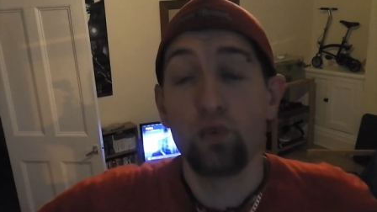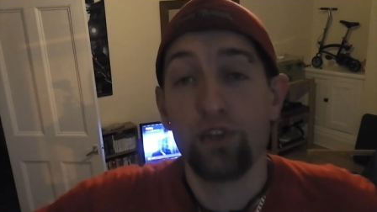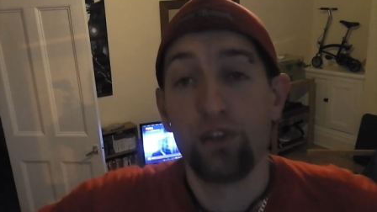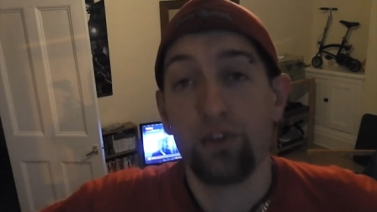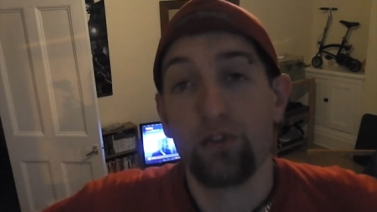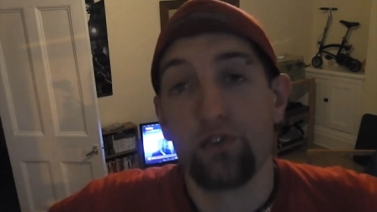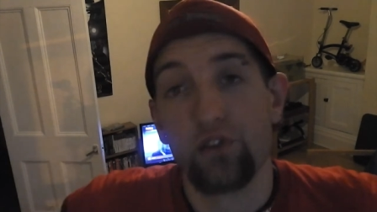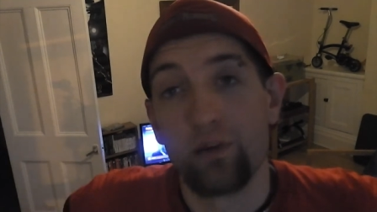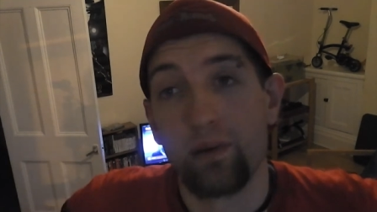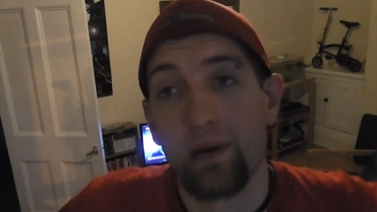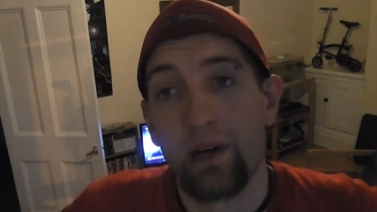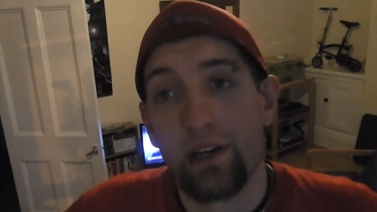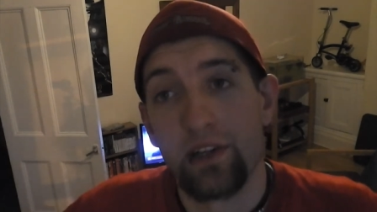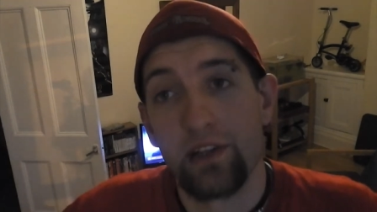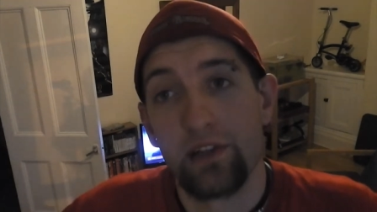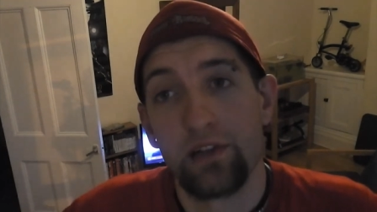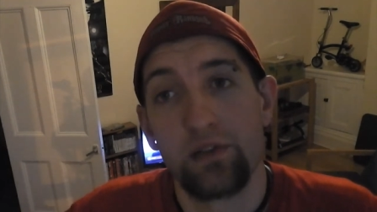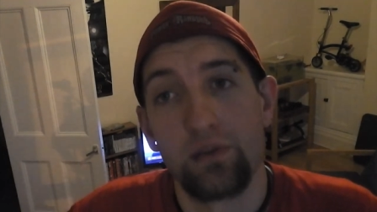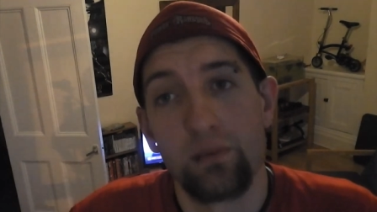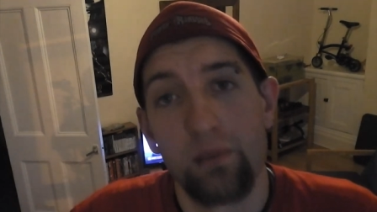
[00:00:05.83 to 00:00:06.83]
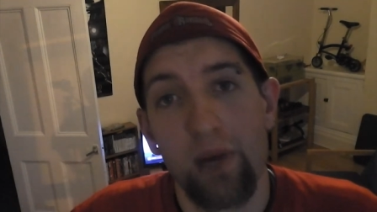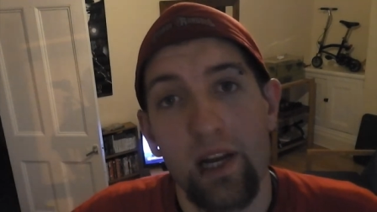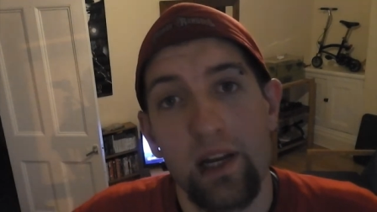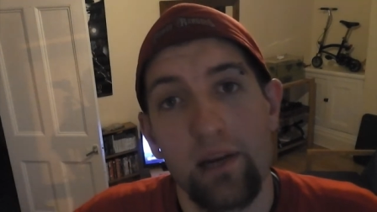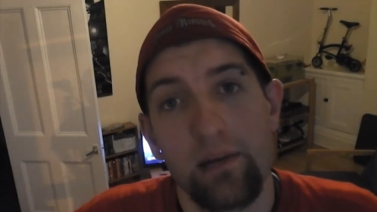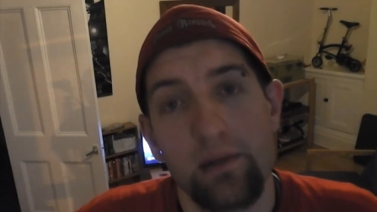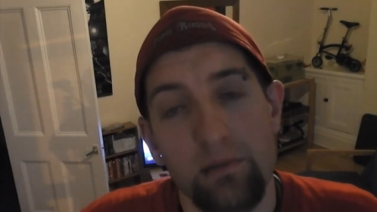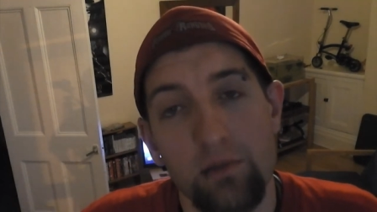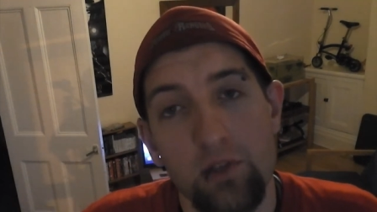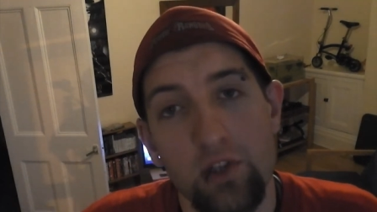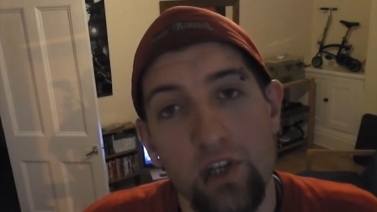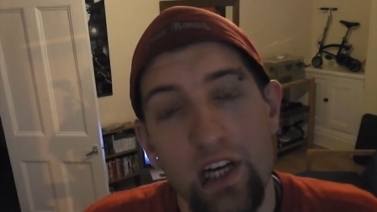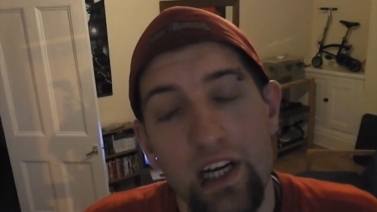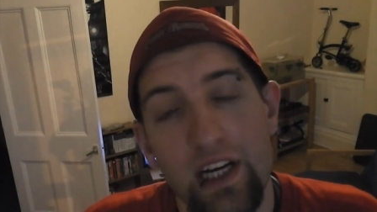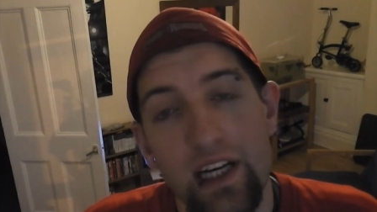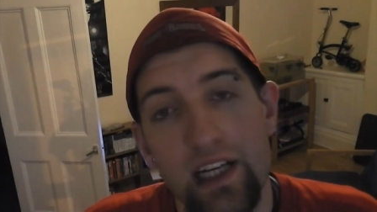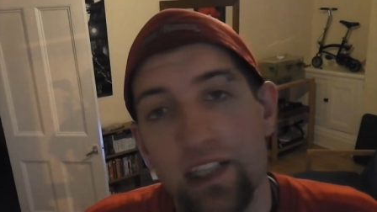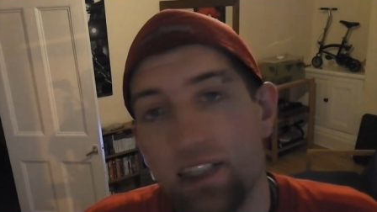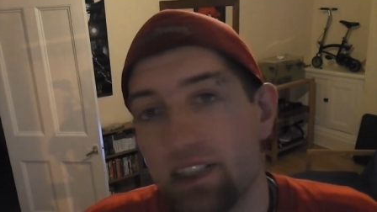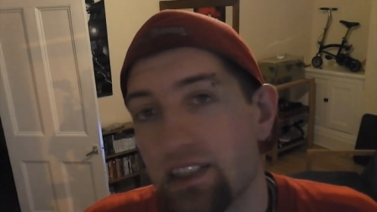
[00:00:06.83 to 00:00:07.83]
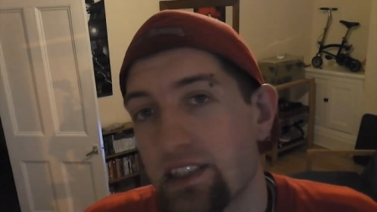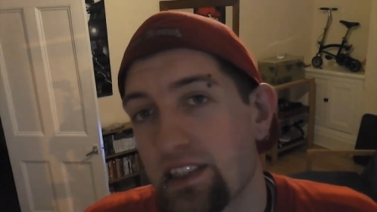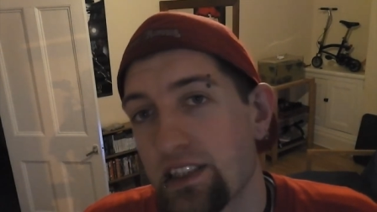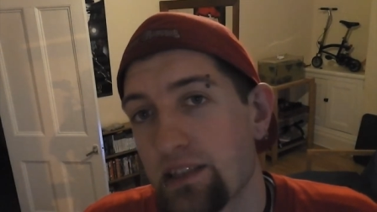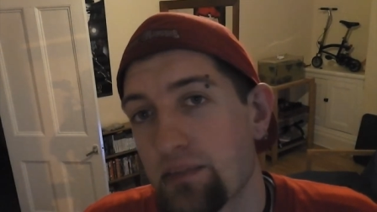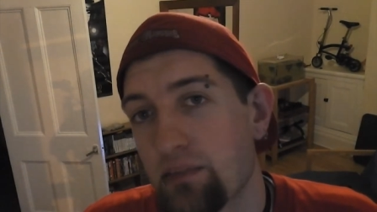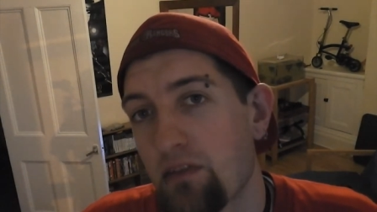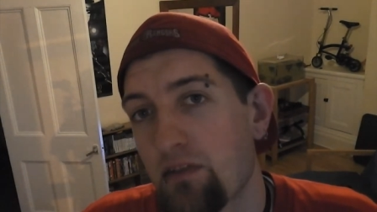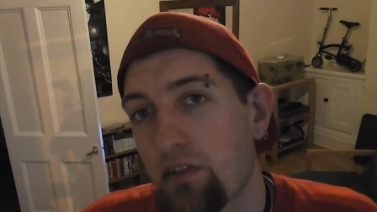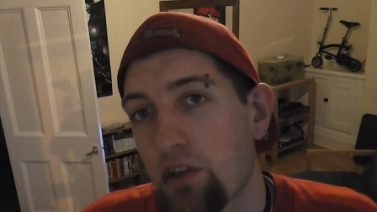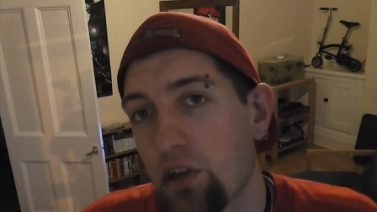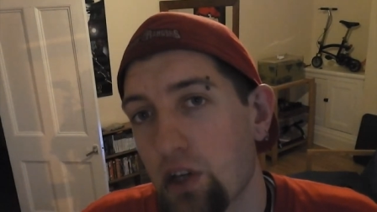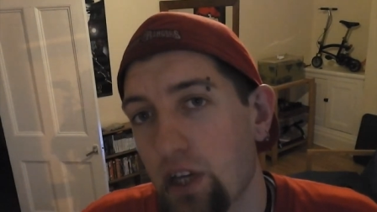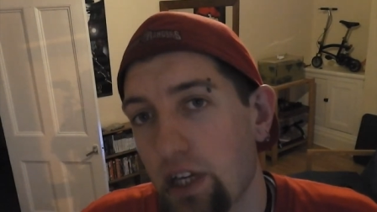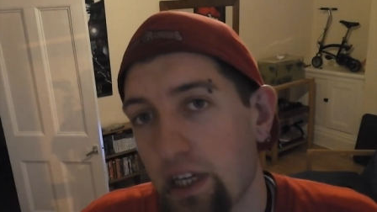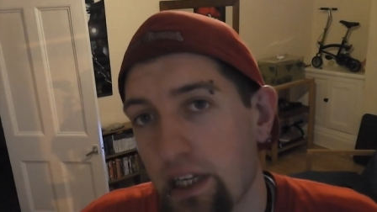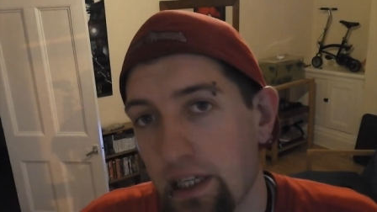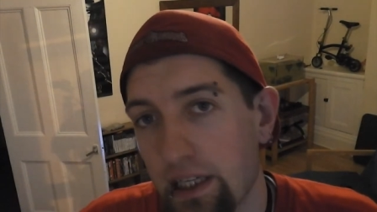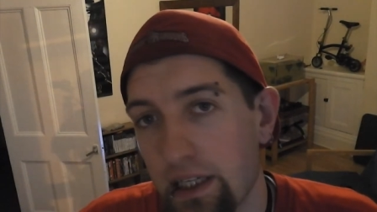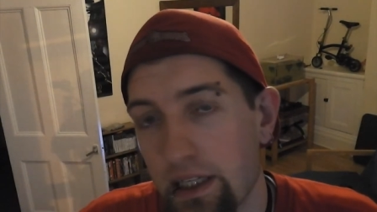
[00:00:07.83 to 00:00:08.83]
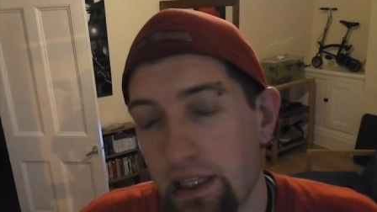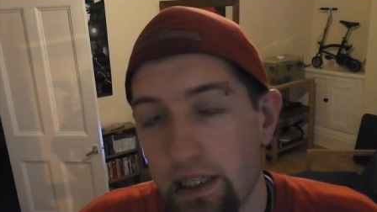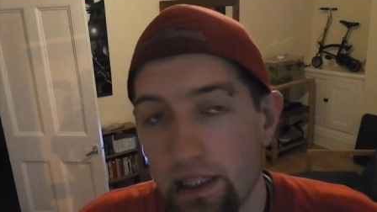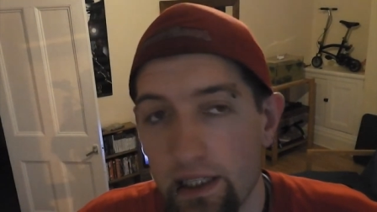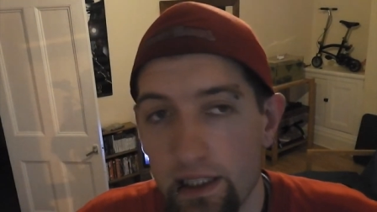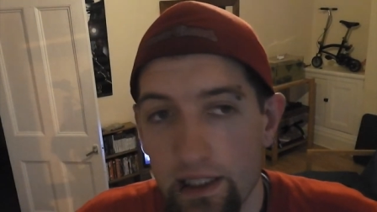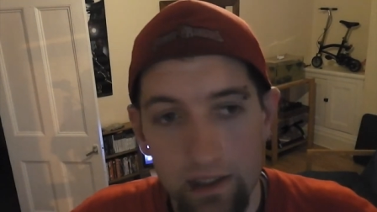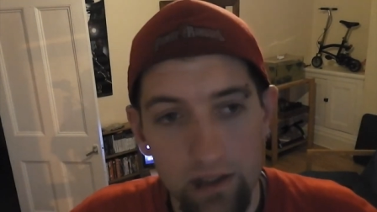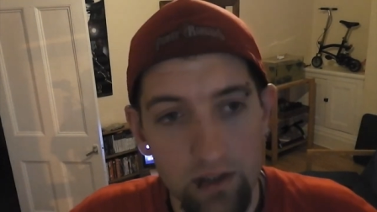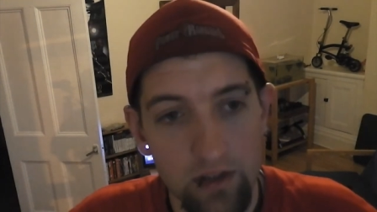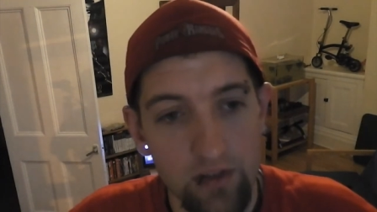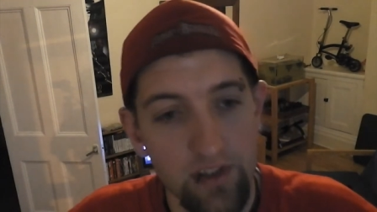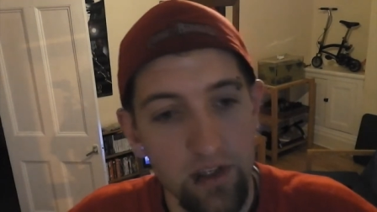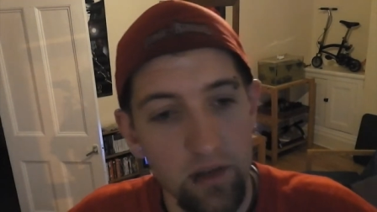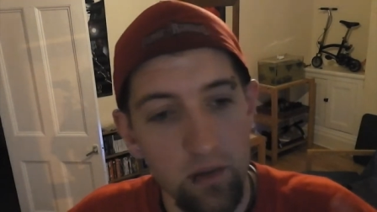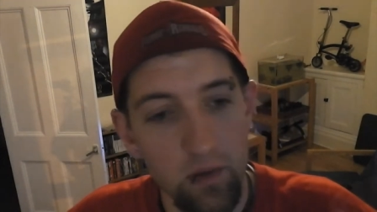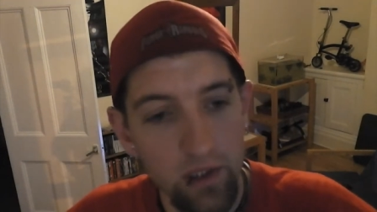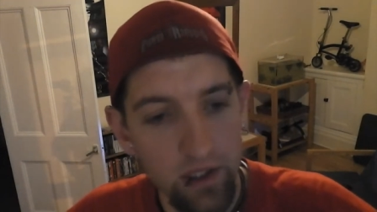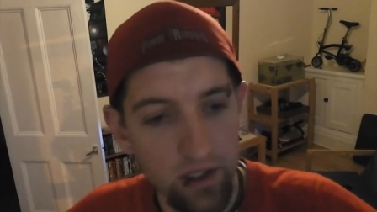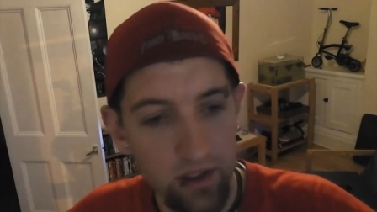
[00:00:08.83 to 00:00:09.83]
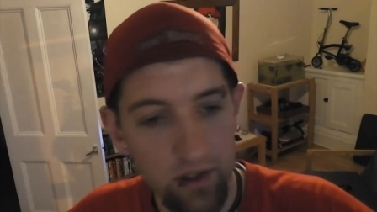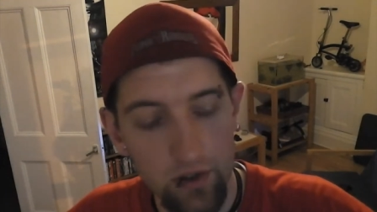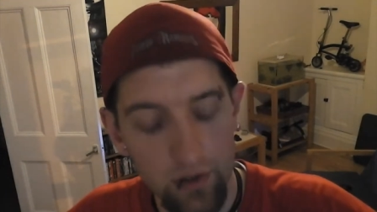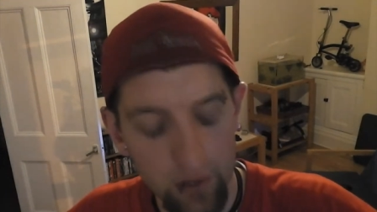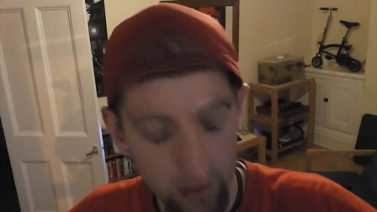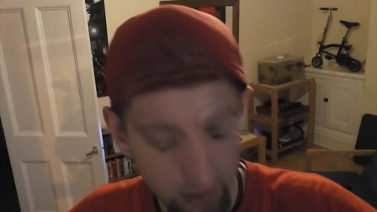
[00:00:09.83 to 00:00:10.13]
YouTube, how do you do? My name is Monkaiy and this is my vloggy. I need to close that window.